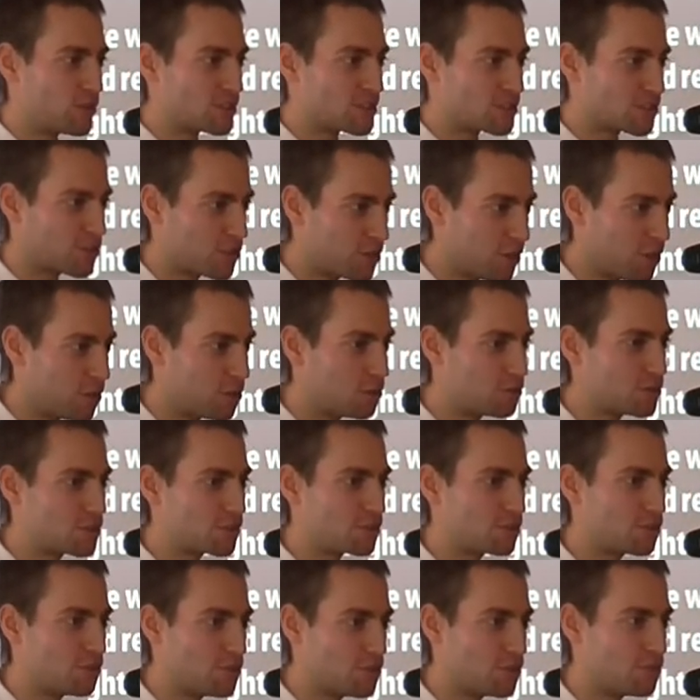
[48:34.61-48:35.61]
who was
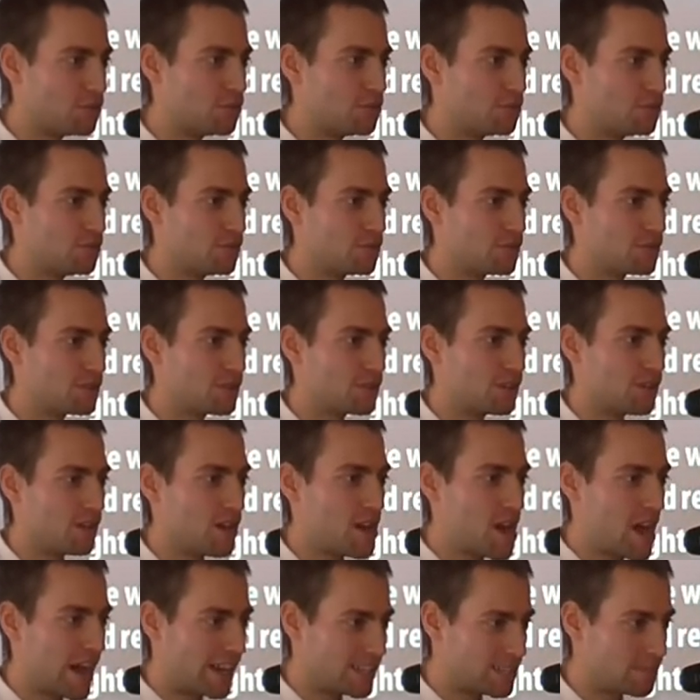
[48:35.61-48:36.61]
close to you
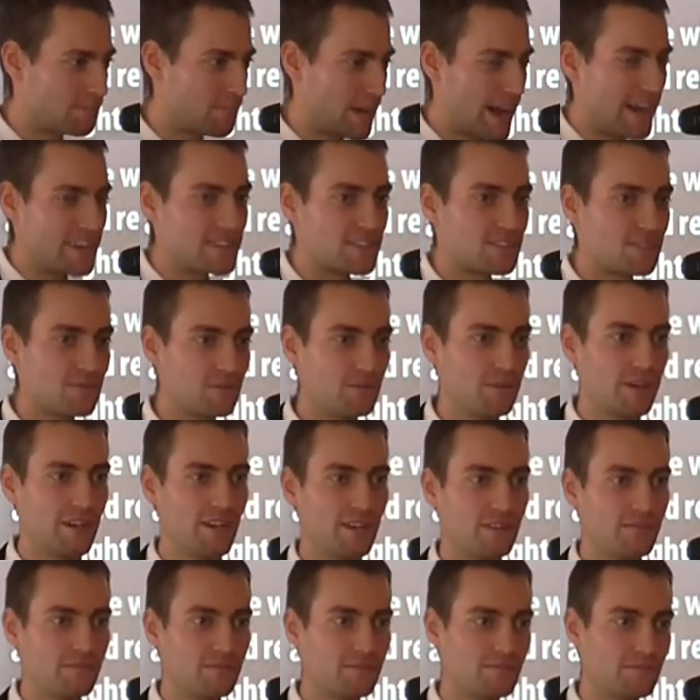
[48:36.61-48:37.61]
has passed
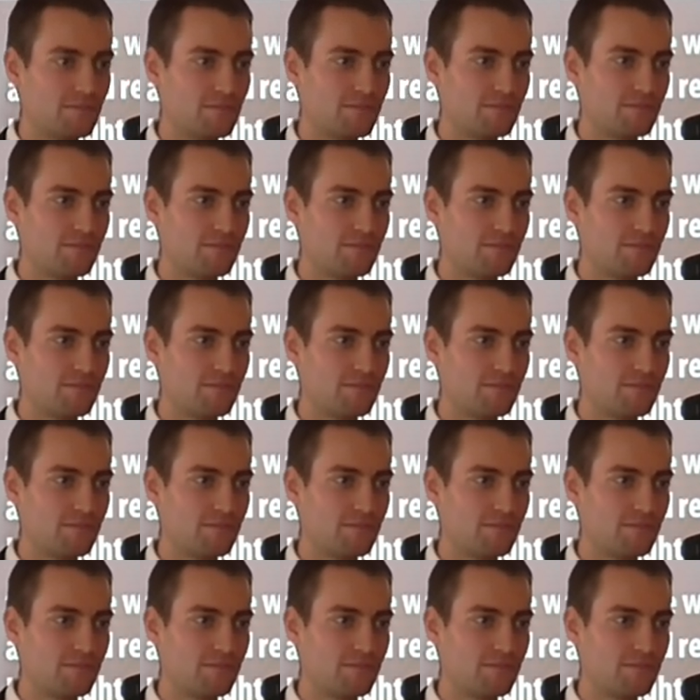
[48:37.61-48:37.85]
away?